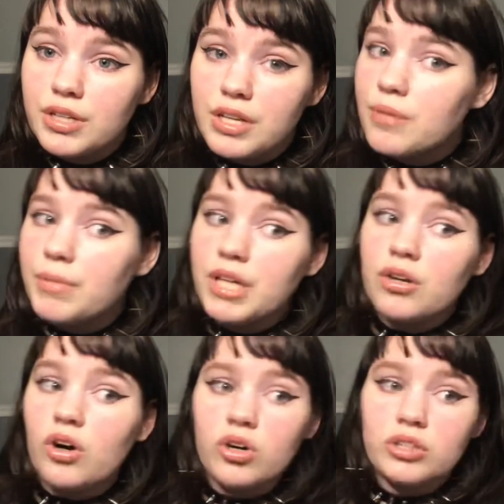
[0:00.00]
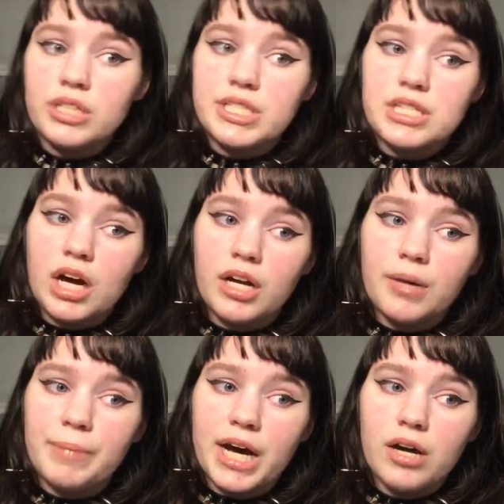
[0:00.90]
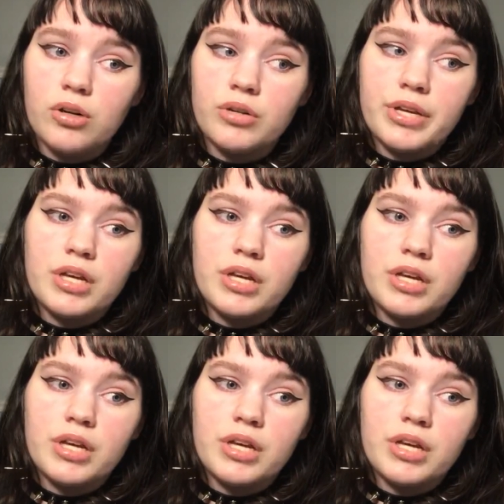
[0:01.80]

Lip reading: Being alt is not about